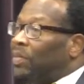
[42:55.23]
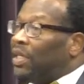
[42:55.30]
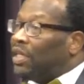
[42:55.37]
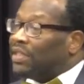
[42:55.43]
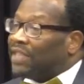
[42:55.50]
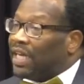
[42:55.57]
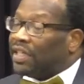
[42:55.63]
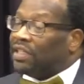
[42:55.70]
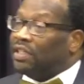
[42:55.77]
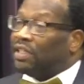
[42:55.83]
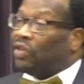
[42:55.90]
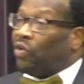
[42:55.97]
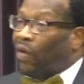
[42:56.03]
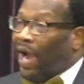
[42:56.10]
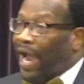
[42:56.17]
because I
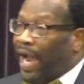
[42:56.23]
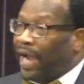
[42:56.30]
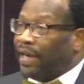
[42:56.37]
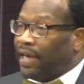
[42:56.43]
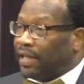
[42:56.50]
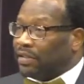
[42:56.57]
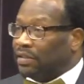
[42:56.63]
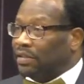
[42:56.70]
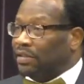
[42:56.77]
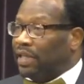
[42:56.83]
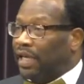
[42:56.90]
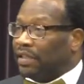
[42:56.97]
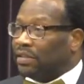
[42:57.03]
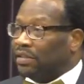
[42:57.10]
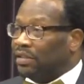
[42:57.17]
could cry, I
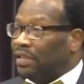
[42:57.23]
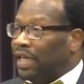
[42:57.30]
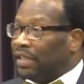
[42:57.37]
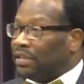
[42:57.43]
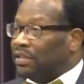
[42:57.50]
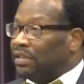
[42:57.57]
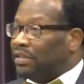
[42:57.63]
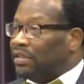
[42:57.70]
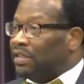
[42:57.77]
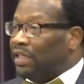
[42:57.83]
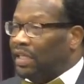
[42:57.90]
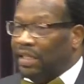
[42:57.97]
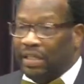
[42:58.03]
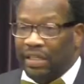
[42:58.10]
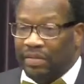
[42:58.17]
could, I could, I could
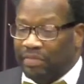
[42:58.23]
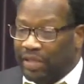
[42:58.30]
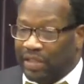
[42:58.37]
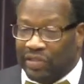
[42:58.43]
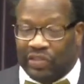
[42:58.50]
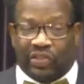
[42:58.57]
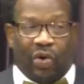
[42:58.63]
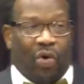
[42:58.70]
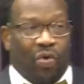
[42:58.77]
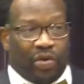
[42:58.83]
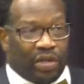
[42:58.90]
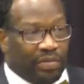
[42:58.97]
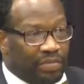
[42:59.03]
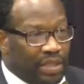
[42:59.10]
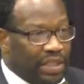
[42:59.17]
sit here and be
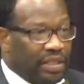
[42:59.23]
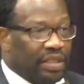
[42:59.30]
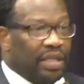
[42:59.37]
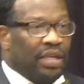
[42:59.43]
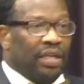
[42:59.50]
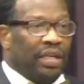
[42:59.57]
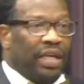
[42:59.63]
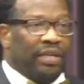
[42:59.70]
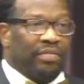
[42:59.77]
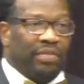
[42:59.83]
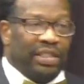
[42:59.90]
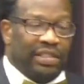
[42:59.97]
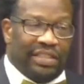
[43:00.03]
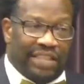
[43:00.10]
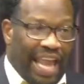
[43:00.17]
sulk and be and
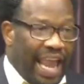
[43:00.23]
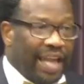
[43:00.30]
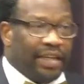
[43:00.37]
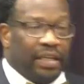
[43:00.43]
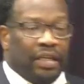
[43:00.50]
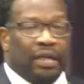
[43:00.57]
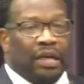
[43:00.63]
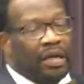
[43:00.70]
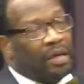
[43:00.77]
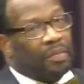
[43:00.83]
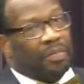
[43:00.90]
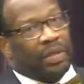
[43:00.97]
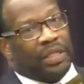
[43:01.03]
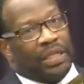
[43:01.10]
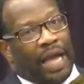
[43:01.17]
be
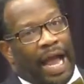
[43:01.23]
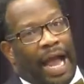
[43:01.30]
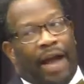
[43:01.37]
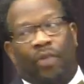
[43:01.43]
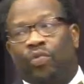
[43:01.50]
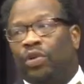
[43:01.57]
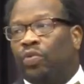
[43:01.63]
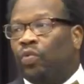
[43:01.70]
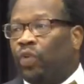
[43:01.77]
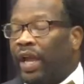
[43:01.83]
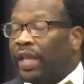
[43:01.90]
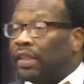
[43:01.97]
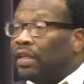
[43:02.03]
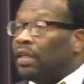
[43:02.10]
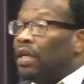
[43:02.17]
stagnant, but I would
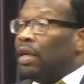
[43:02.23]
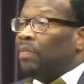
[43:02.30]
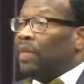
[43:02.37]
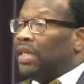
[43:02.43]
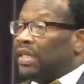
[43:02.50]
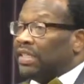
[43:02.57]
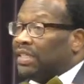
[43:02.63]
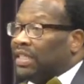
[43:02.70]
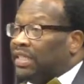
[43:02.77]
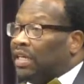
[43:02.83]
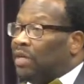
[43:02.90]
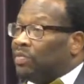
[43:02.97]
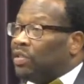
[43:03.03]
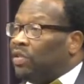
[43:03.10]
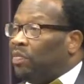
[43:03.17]
rather because he
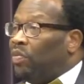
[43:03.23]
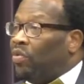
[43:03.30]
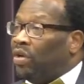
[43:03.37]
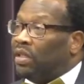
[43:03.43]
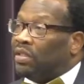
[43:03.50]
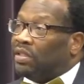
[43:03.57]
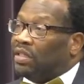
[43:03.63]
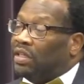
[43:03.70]
comes to the point